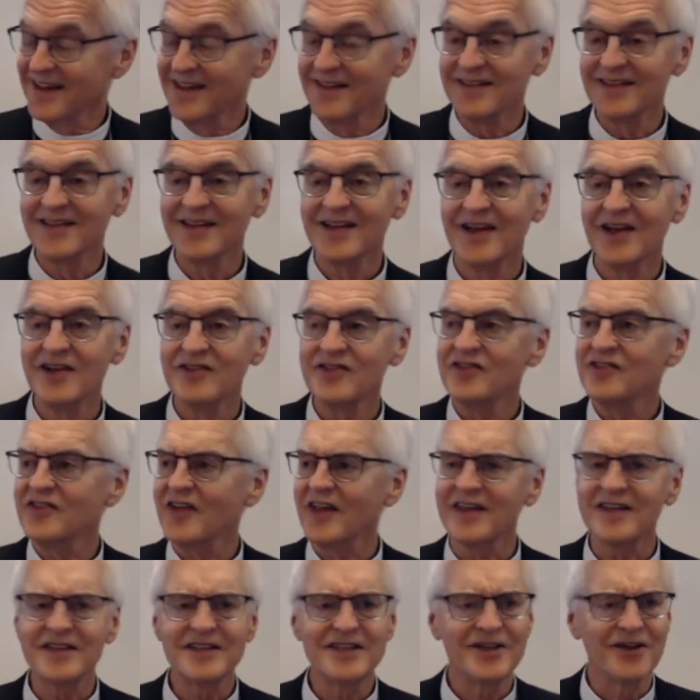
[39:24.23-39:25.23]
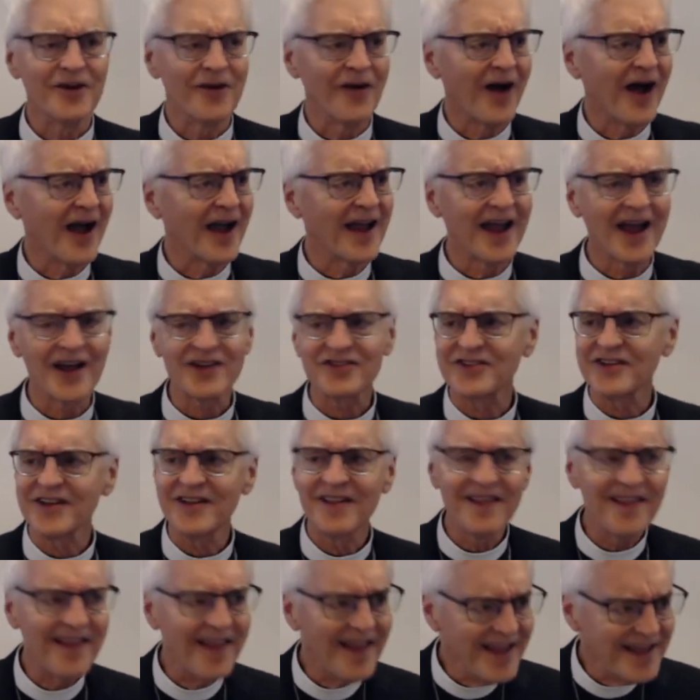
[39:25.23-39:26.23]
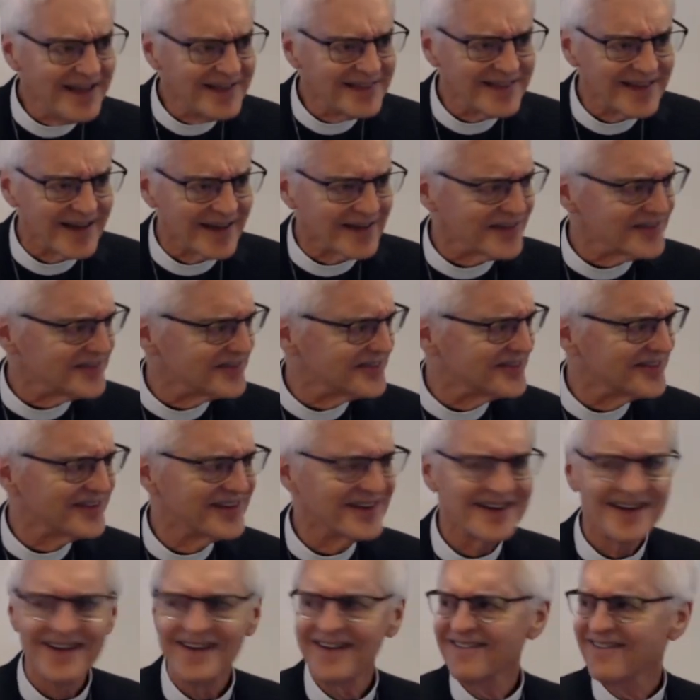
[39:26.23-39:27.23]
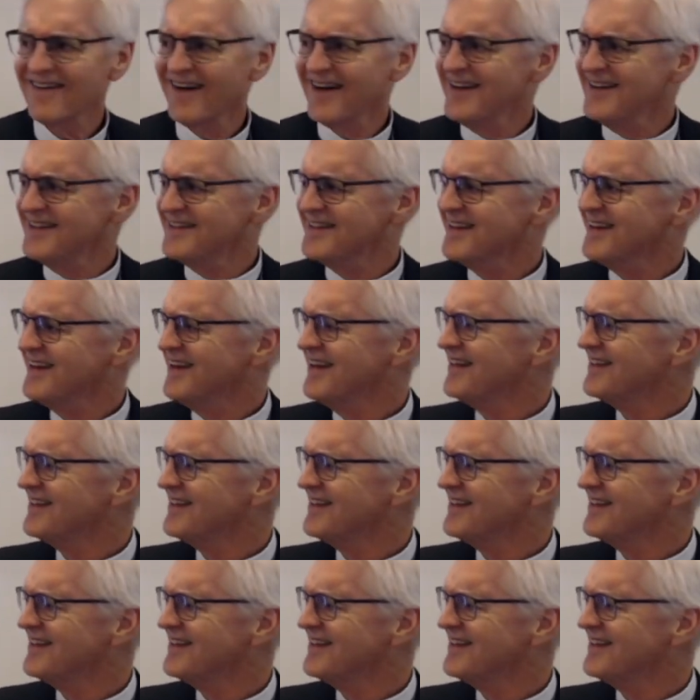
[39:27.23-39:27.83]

And she's like, you know, I actually like this, right?